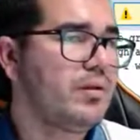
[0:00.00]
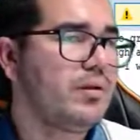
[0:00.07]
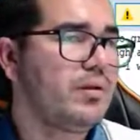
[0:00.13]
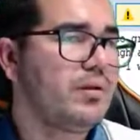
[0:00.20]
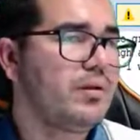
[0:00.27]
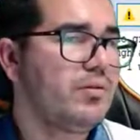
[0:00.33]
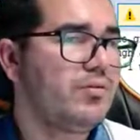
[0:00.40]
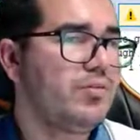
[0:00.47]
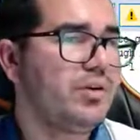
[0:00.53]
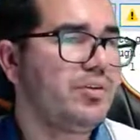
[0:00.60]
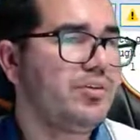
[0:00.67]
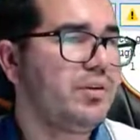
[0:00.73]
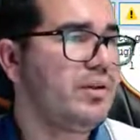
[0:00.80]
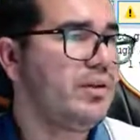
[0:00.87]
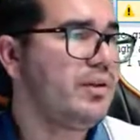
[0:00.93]
French
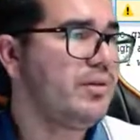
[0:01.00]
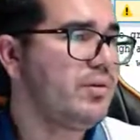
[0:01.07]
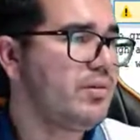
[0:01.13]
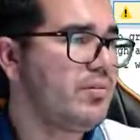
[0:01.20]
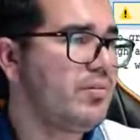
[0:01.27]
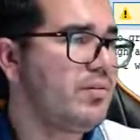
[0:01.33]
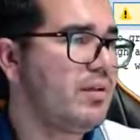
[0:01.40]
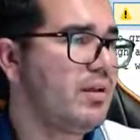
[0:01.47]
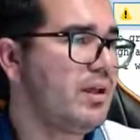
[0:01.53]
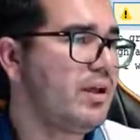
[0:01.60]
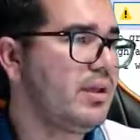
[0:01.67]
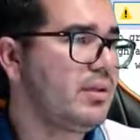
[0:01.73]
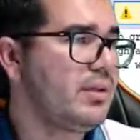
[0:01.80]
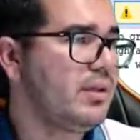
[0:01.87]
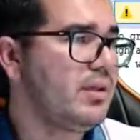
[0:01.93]
language
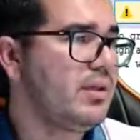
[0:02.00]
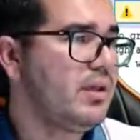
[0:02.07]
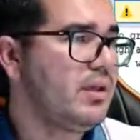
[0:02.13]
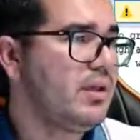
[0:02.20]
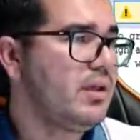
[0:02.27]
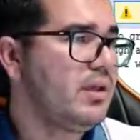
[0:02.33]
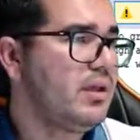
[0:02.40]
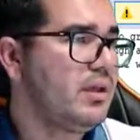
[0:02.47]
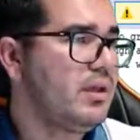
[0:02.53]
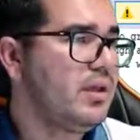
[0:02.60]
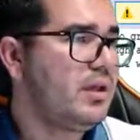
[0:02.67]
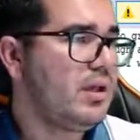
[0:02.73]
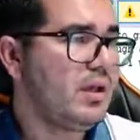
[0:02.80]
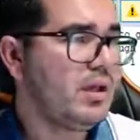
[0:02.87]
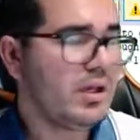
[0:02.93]
selected.
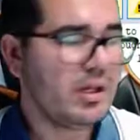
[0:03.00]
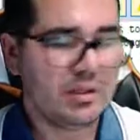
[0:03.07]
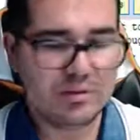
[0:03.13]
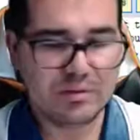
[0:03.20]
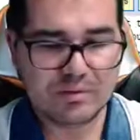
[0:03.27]
And